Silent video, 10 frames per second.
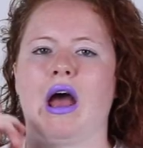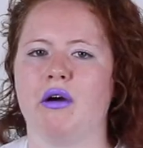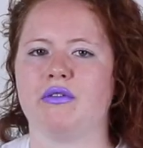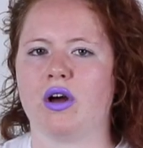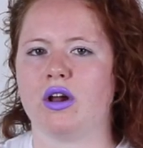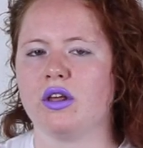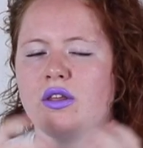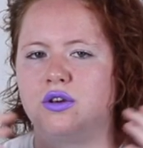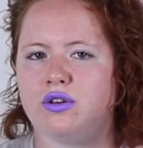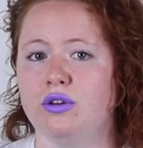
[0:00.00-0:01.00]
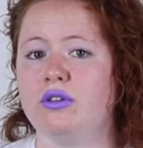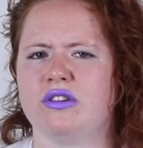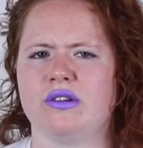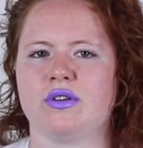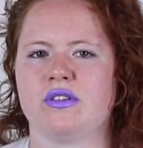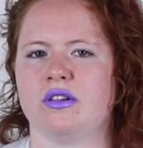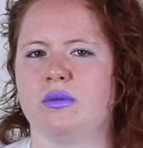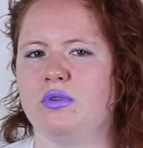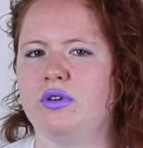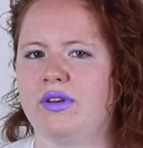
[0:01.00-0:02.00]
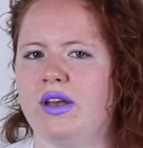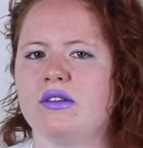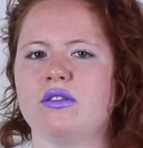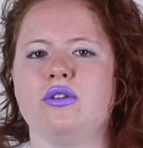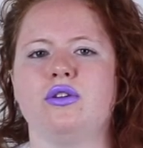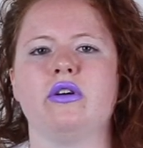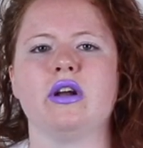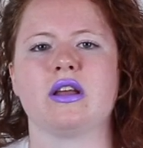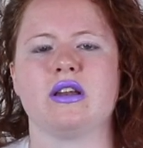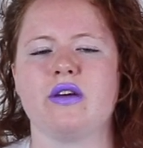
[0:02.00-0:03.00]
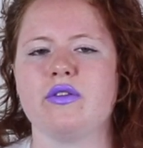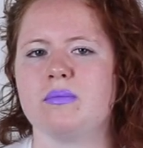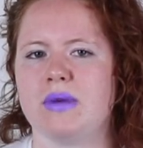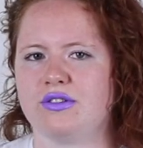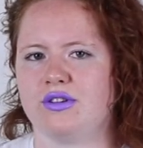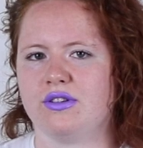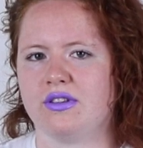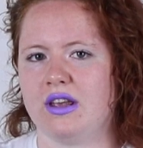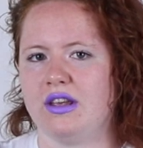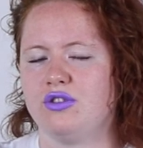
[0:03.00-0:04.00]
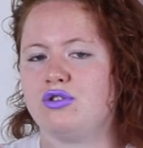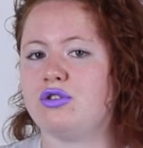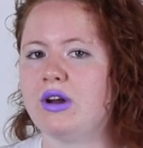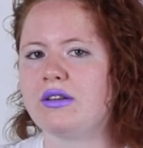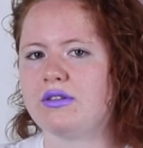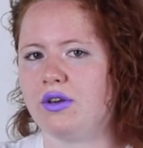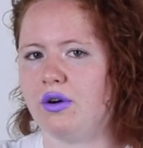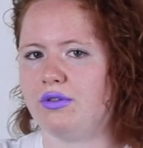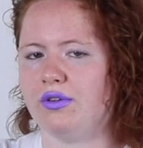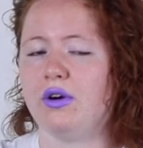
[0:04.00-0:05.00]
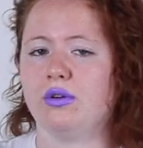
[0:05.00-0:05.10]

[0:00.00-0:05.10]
However, another huge difference in the movie is Iorek never mentions that he tricks Iofur